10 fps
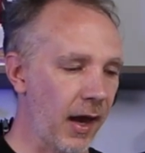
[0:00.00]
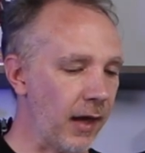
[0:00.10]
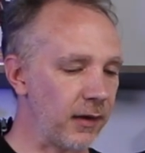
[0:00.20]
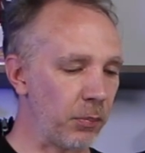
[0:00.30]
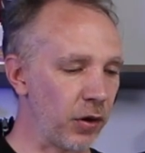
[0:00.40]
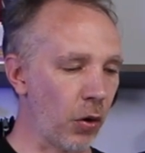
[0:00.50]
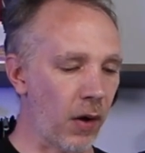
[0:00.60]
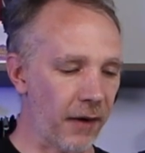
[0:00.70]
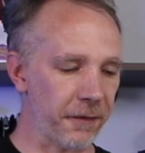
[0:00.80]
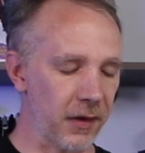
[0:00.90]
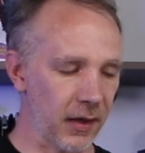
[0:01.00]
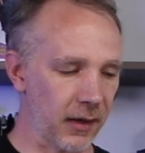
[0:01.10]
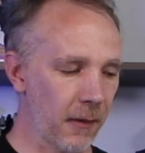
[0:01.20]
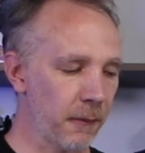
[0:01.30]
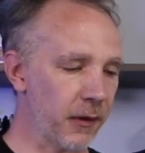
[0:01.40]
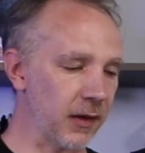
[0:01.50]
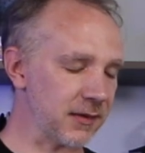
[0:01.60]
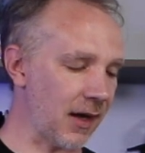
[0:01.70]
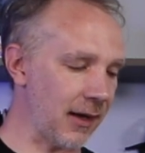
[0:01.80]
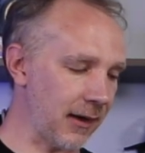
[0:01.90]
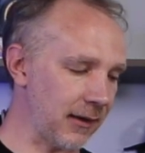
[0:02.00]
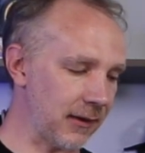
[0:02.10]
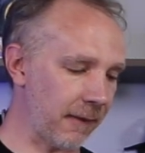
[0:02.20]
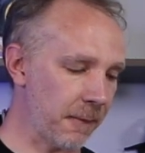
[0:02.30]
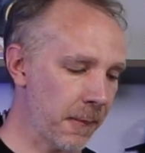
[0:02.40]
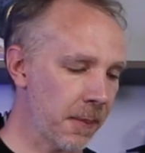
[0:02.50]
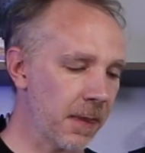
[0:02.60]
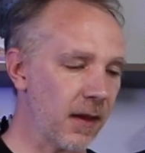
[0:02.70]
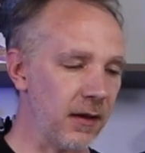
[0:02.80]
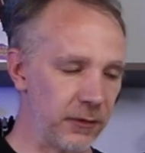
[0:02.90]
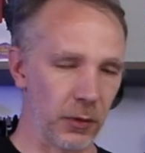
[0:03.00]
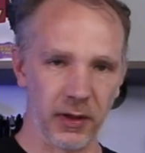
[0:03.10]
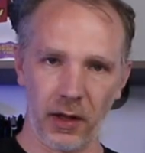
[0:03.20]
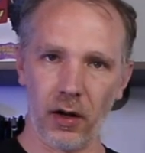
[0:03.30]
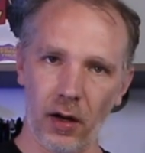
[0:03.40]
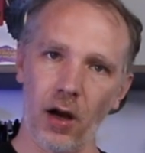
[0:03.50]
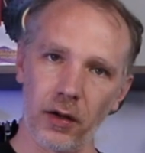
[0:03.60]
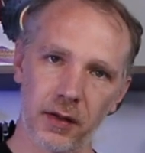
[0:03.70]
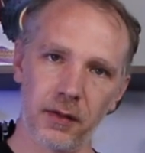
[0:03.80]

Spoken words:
and the blow-off thing plus ionizing is really our